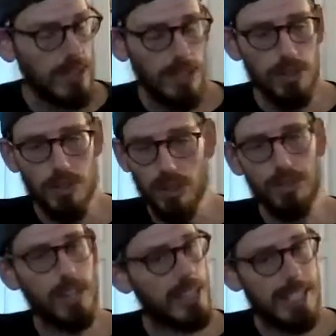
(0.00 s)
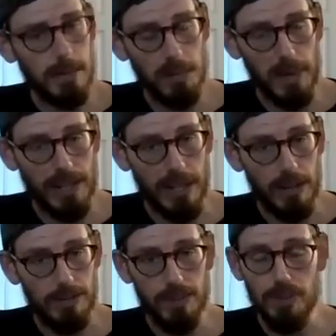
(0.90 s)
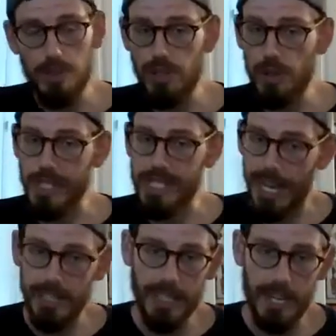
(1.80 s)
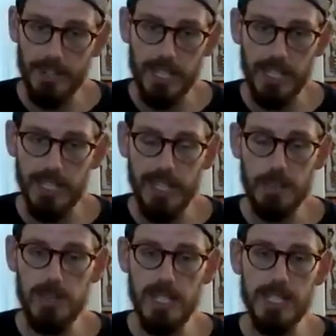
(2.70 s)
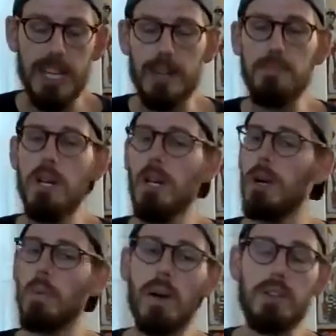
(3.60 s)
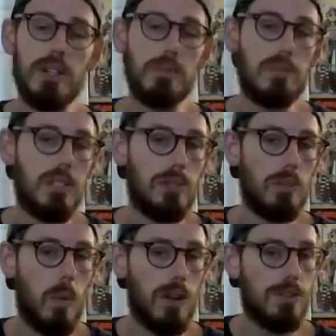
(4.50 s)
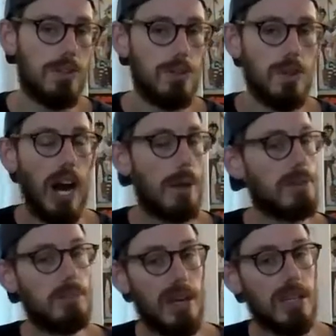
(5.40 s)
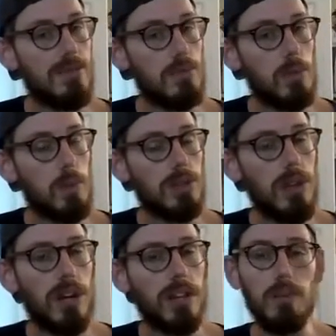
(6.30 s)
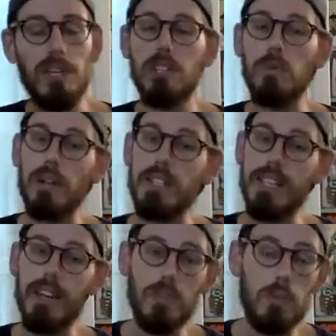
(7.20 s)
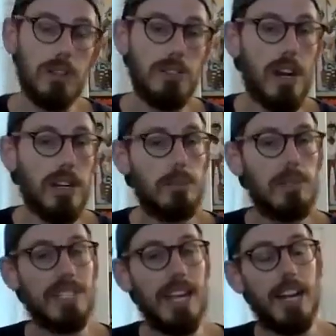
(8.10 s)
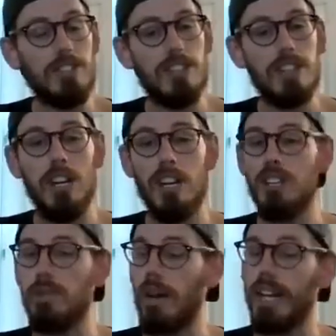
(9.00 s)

You should have done the demo by now. You should know exactly how you're taking the AP exam, whether it be you want to copy and paste from a Word document, you want to save a Word document, attach it, you want to